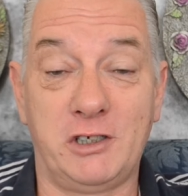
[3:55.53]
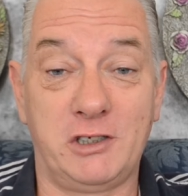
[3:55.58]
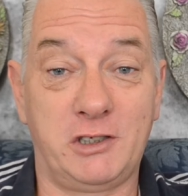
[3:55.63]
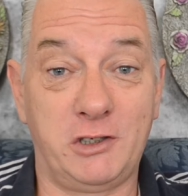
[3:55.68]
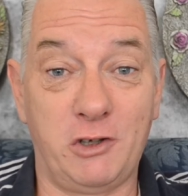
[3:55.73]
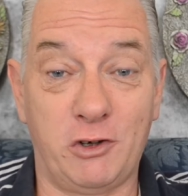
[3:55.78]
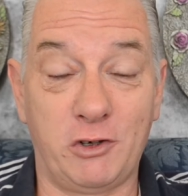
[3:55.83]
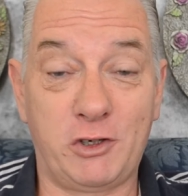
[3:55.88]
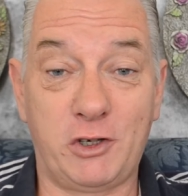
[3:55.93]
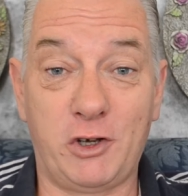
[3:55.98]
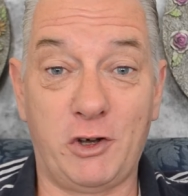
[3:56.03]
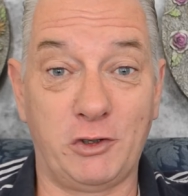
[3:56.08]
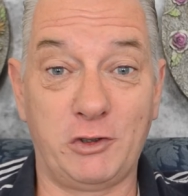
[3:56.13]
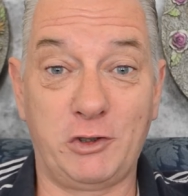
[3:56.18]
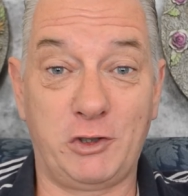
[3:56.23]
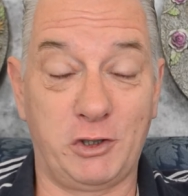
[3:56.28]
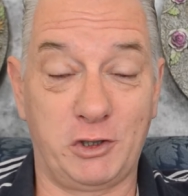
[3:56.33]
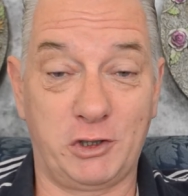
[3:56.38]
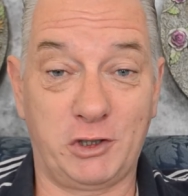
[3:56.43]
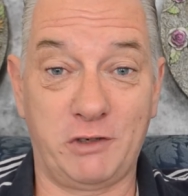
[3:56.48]
It's not
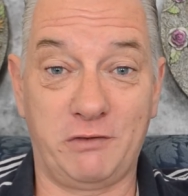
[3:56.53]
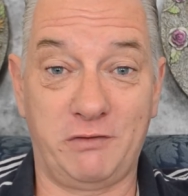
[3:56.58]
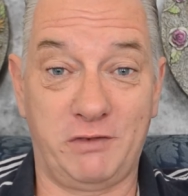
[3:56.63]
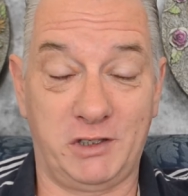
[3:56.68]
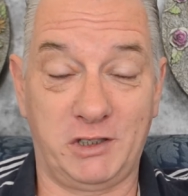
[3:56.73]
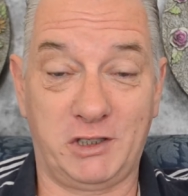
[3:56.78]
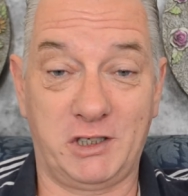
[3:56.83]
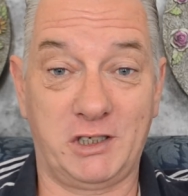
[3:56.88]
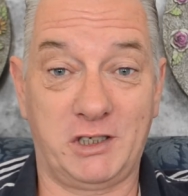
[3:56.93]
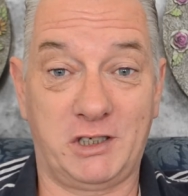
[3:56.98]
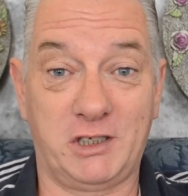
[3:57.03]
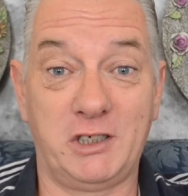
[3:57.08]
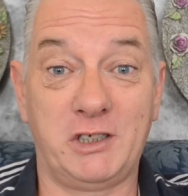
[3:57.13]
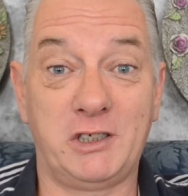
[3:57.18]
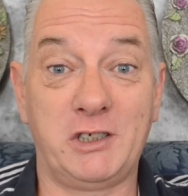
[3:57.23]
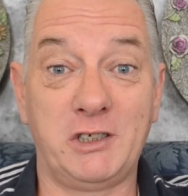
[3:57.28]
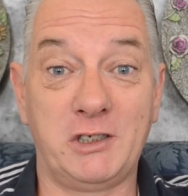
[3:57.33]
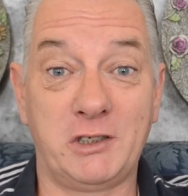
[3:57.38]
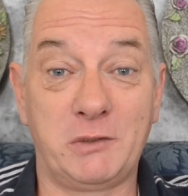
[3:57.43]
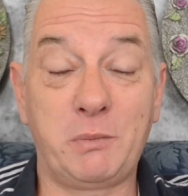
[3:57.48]
conscious of its
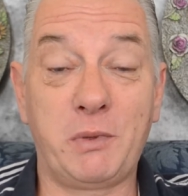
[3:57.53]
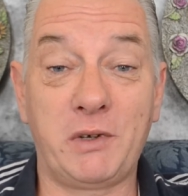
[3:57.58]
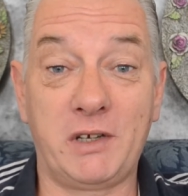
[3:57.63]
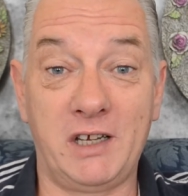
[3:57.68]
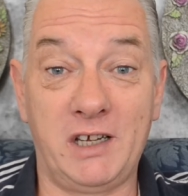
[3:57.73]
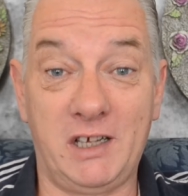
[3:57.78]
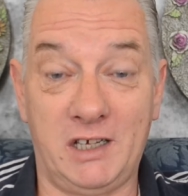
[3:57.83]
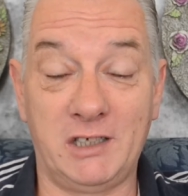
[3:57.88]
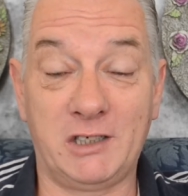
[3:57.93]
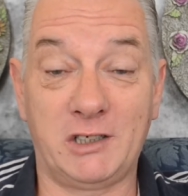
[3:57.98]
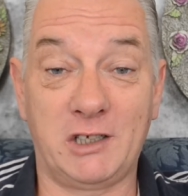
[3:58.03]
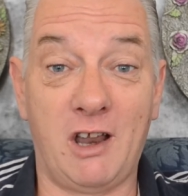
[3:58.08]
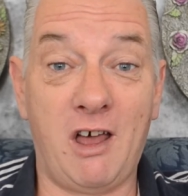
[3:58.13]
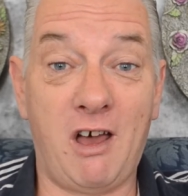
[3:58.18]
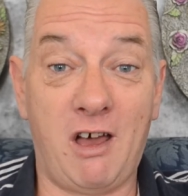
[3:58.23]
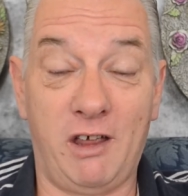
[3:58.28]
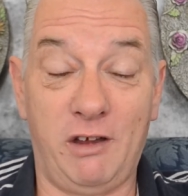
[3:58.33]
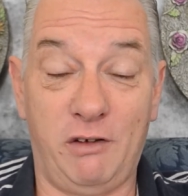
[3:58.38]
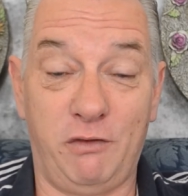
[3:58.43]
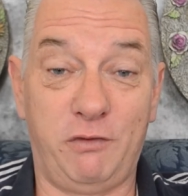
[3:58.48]
existence, but it is
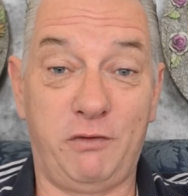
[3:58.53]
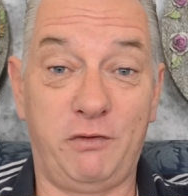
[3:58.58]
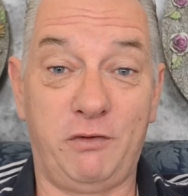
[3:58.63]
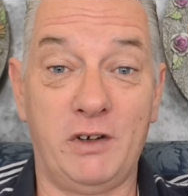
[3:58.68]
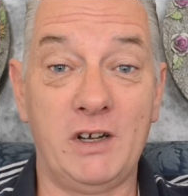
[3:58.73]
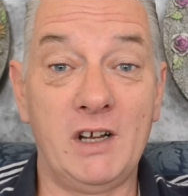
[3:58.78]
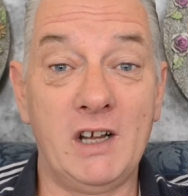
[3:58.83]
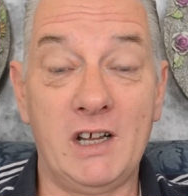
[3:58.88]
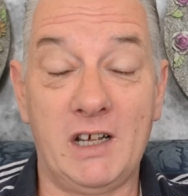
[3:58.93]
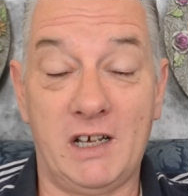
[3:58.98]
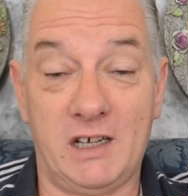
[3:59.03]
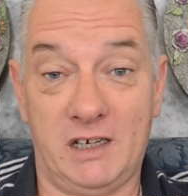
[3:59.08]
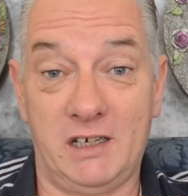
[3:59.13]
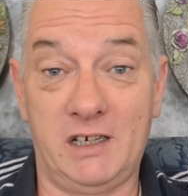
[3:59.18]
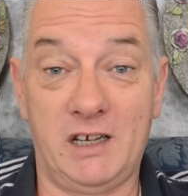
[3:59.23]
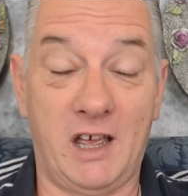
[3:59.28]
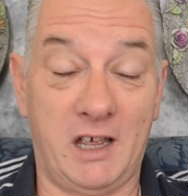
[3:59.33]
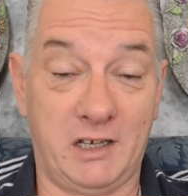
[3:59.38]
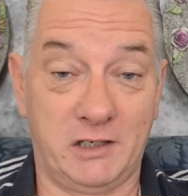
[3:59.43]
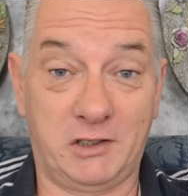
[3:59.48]
life, and
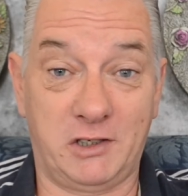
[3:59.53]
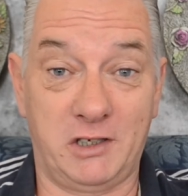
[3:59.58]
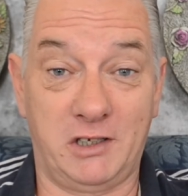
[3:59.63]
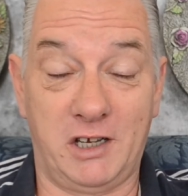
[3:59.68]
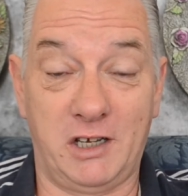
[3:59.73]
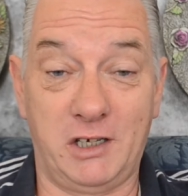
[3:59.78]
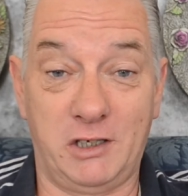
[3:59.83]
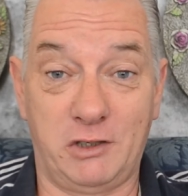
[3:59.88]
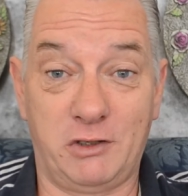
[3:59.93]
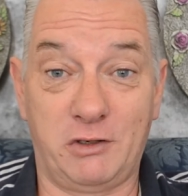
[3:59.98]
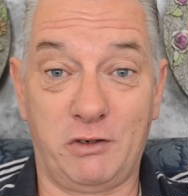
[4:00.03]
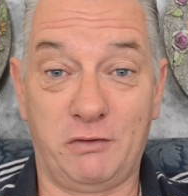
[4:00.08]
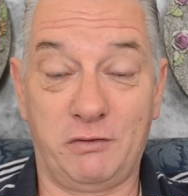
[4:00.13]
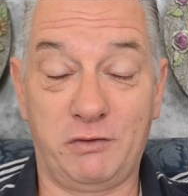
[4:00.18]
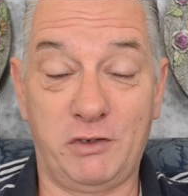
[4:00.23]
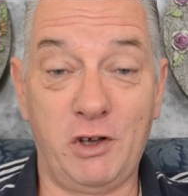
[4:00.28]
it has the nature of